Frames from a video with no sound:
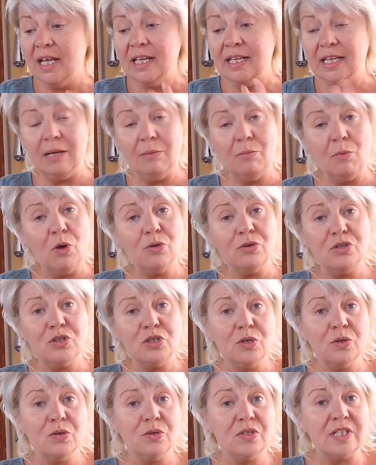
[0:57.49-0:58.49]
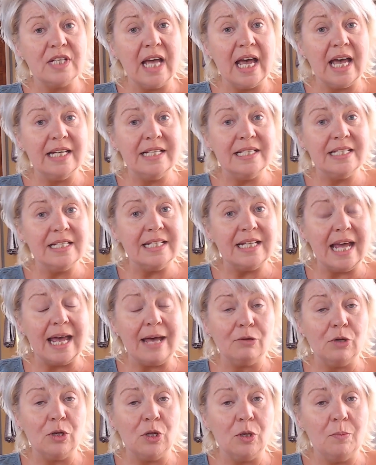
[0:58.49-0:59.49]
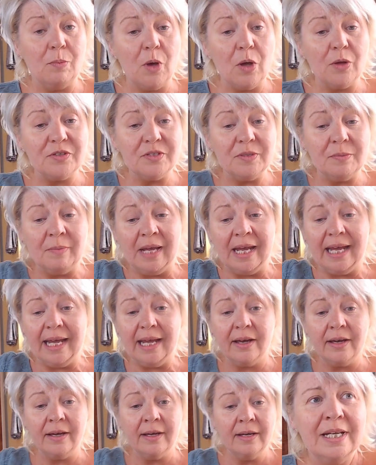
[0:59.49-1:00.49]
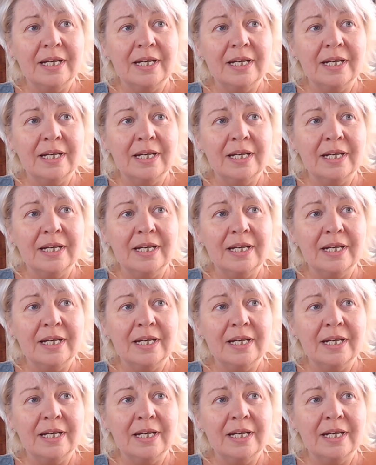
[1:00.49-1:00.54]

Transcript: the emotional sides are down at the bottom here.